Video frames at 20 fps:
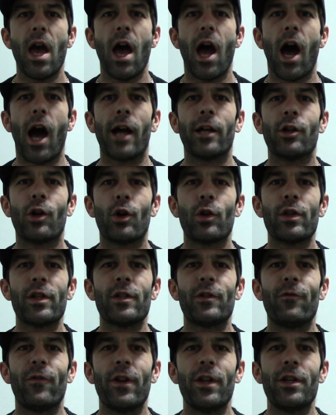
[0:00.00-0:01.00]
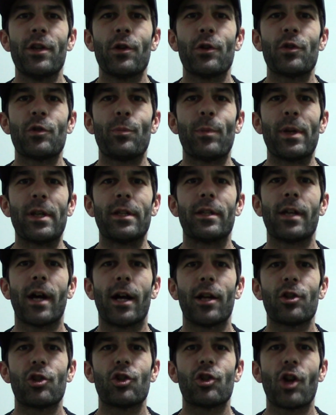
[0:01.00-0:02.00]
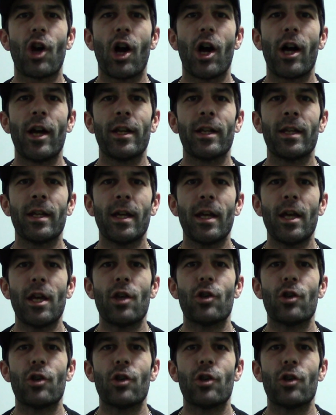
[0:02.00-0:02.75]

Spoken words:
I know this video has been touched on,